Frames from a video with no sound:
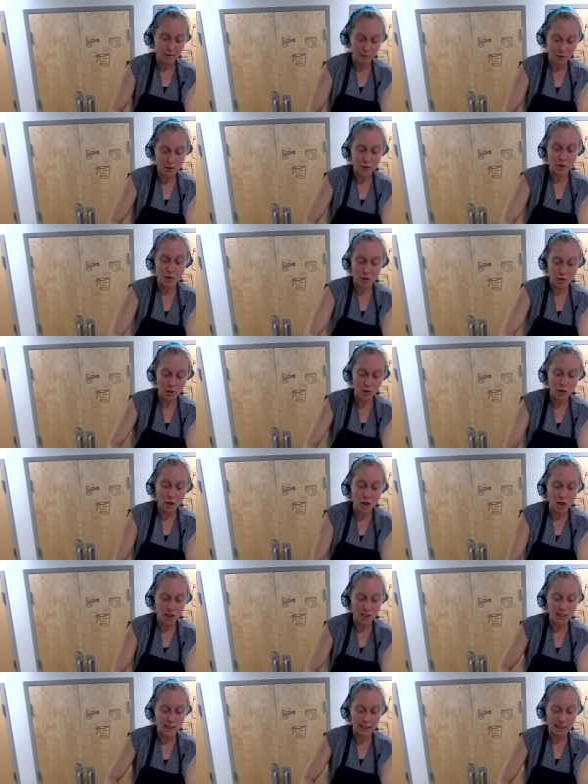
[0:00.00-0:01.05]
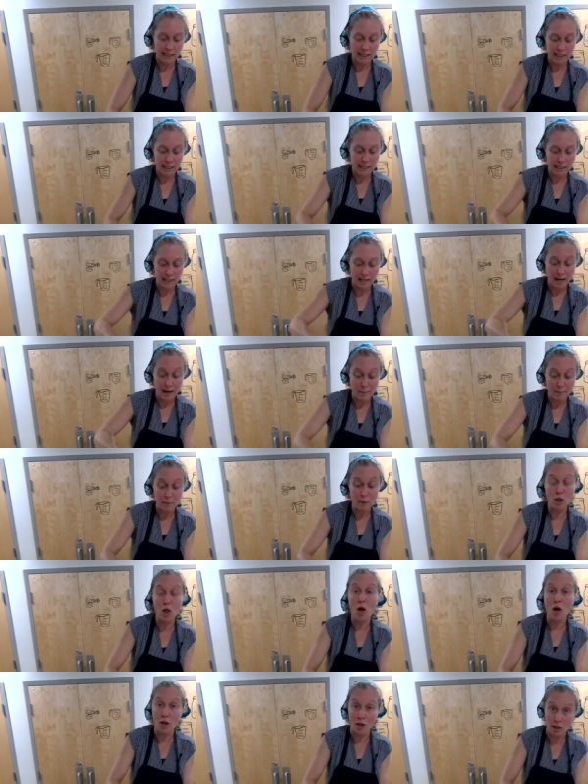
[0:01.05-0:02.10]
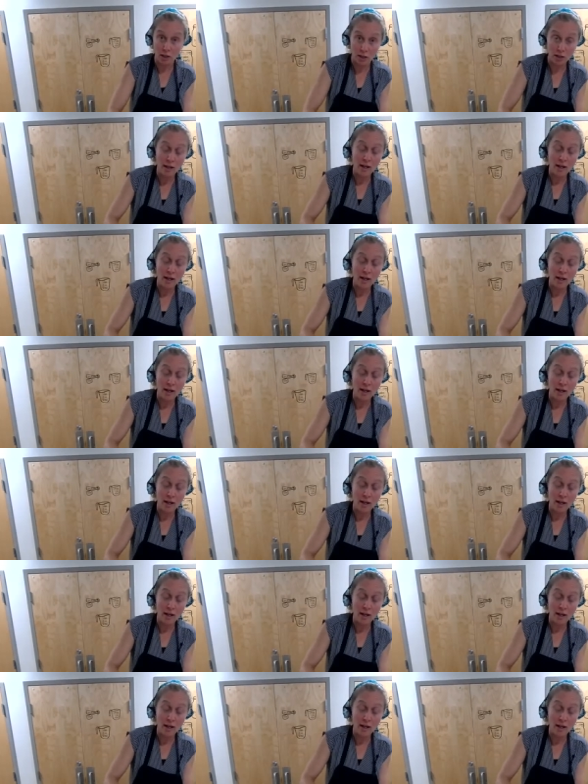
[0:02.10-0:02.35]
for certain tarts is lard.